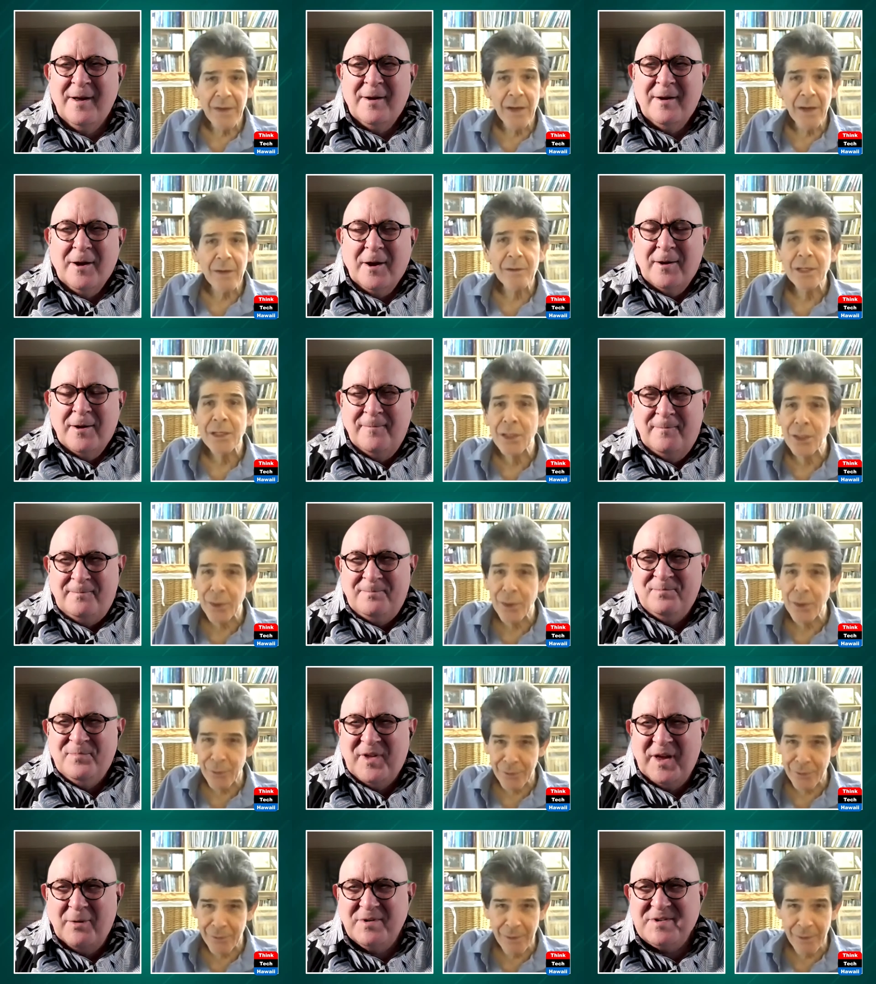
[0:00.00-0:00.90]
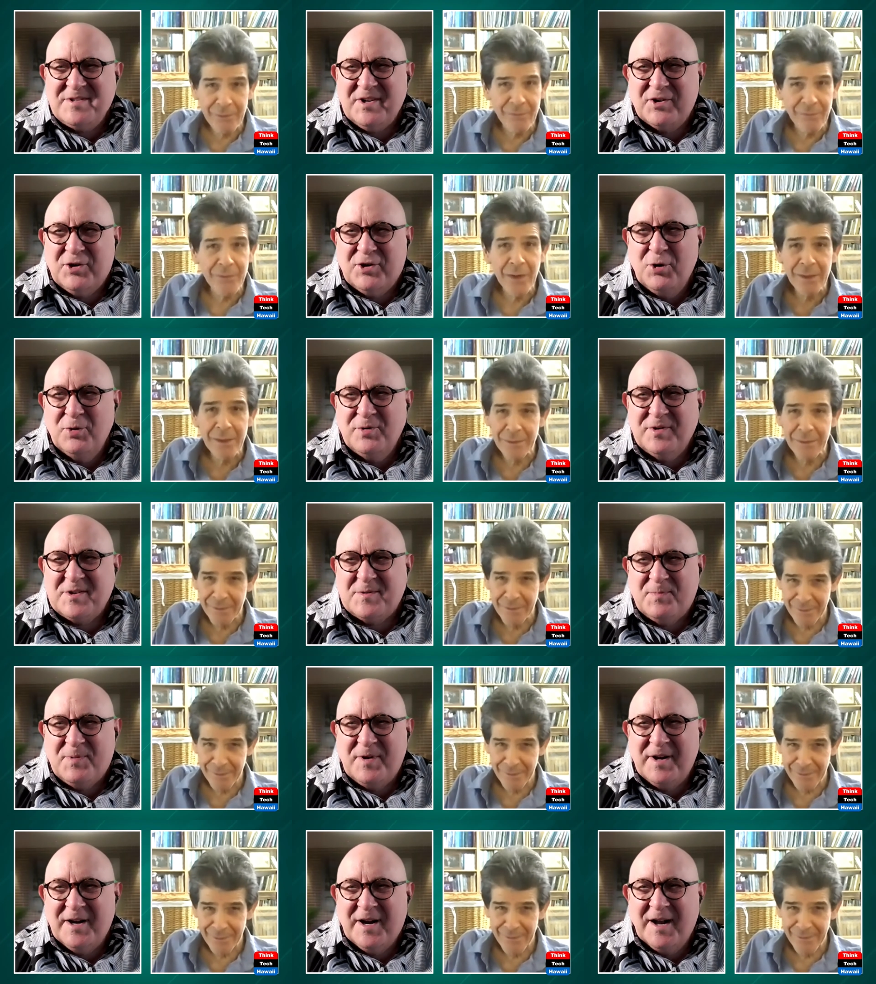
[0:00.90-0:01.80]
Speaker 1: That was the
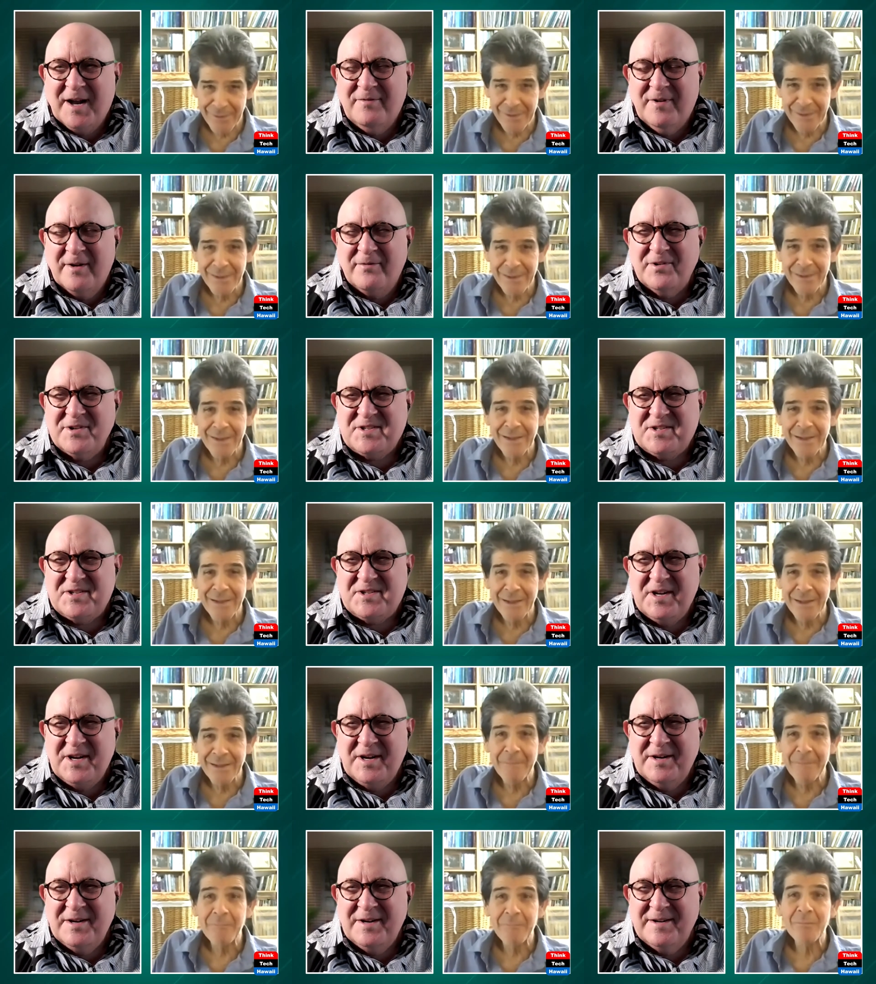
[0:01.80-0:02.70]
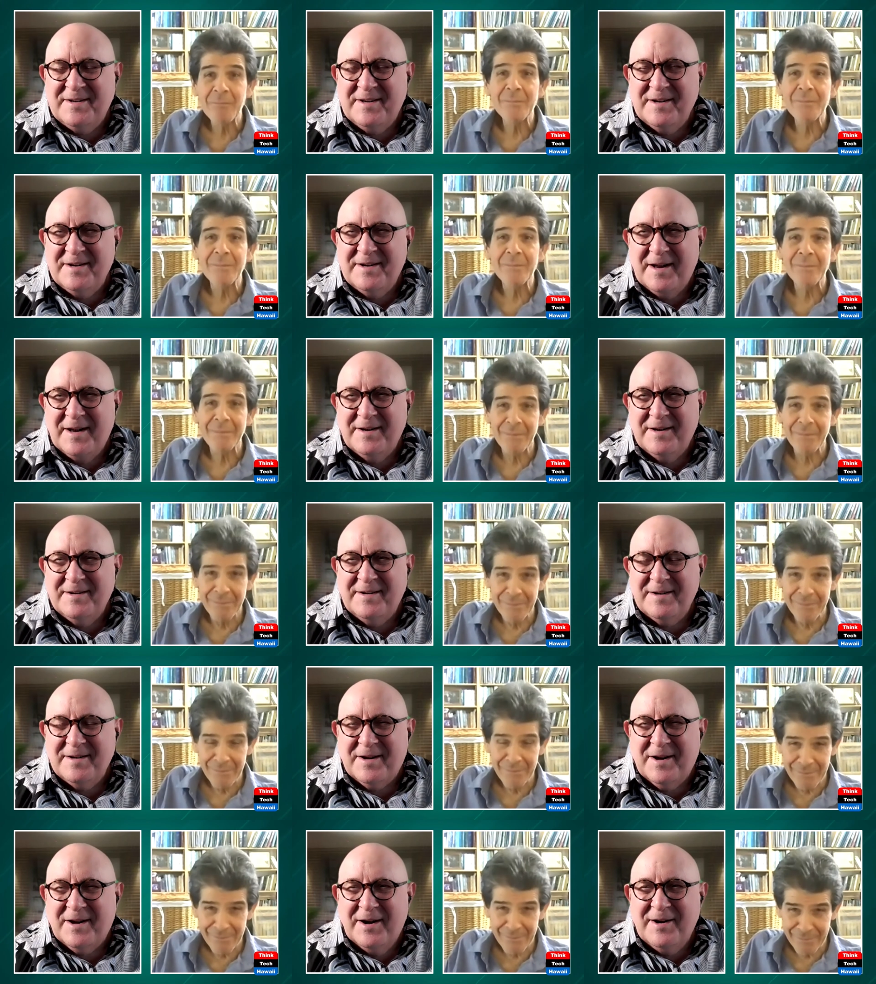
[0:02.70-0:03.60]
cutest pig I've ever seen. It had
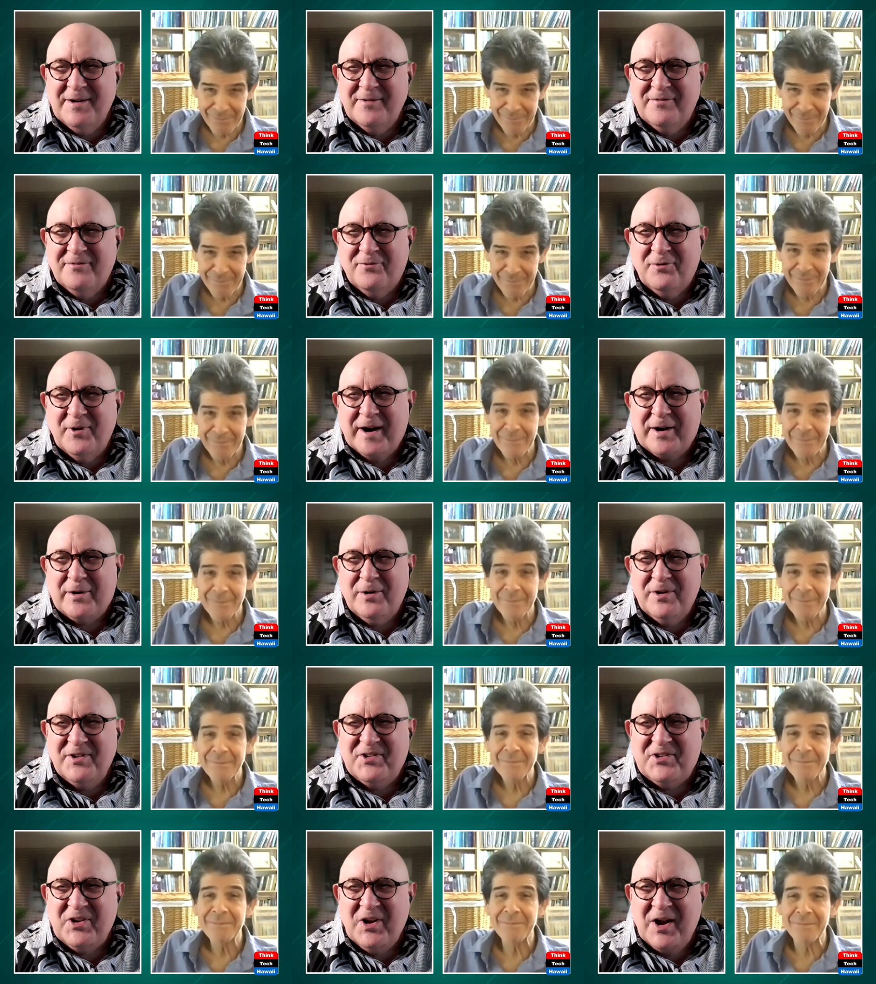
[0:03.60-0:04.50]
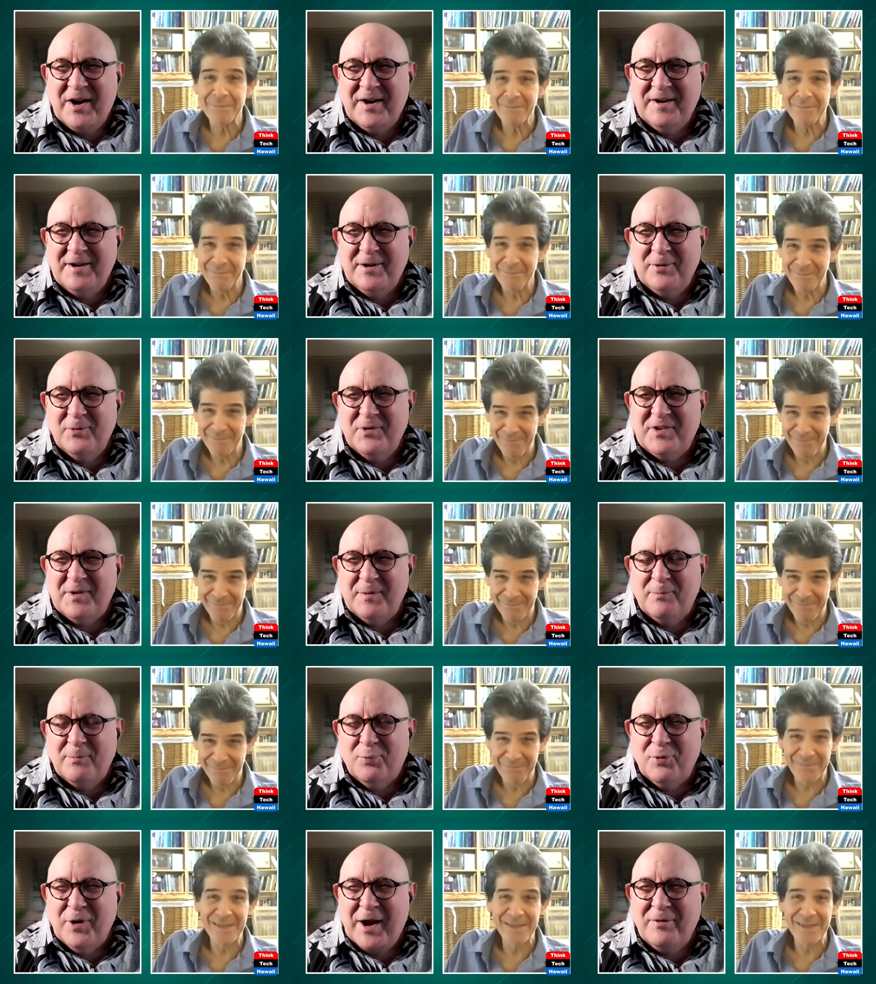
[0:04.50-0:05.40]
kind of freckles on it. It was a
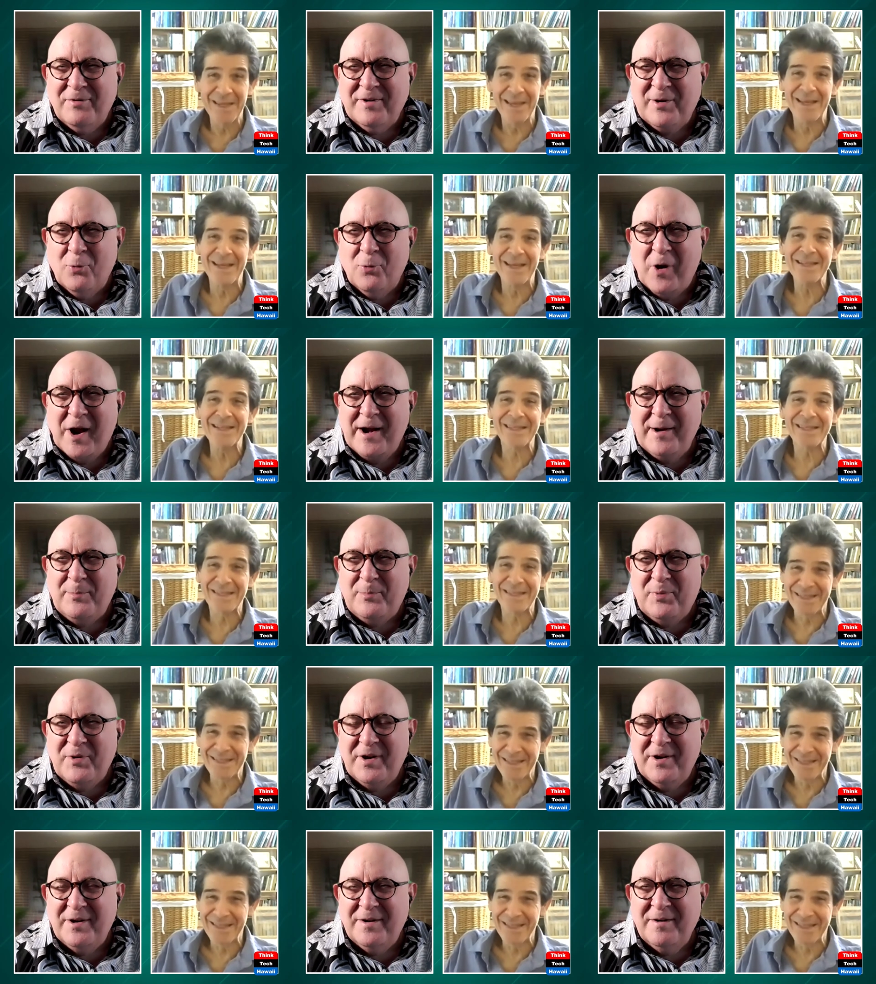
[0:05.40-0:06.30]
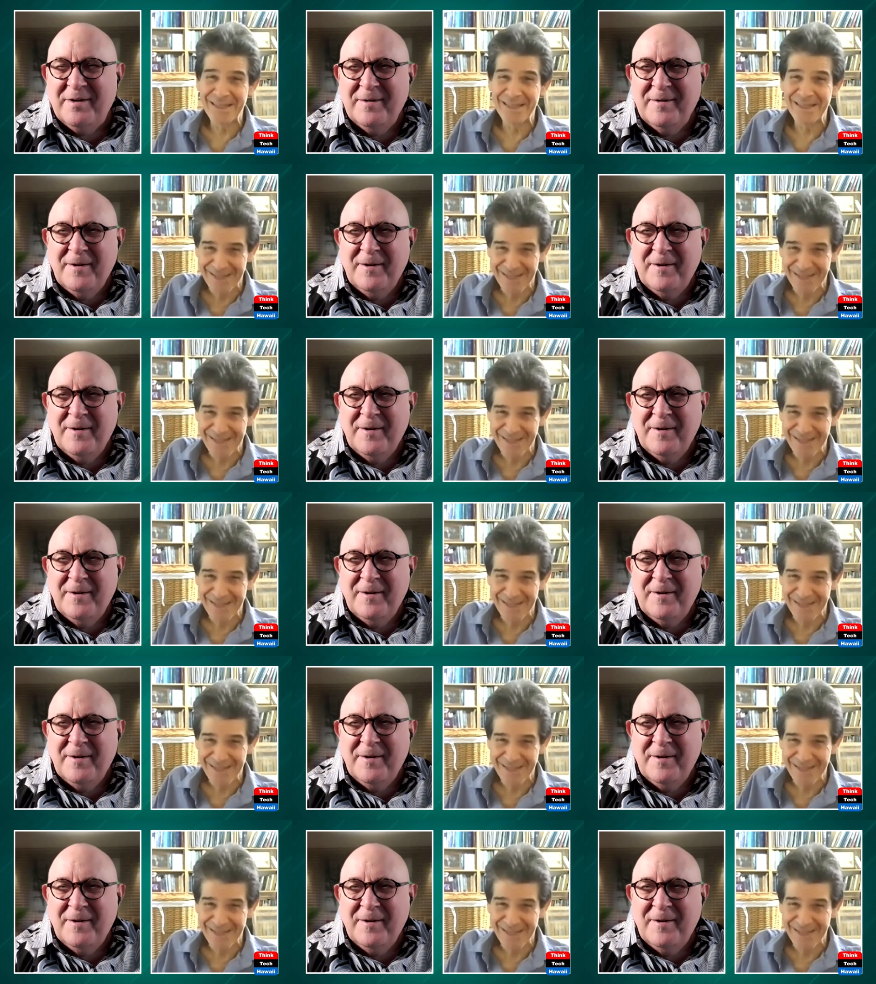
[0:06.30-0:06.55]
brown and white pig.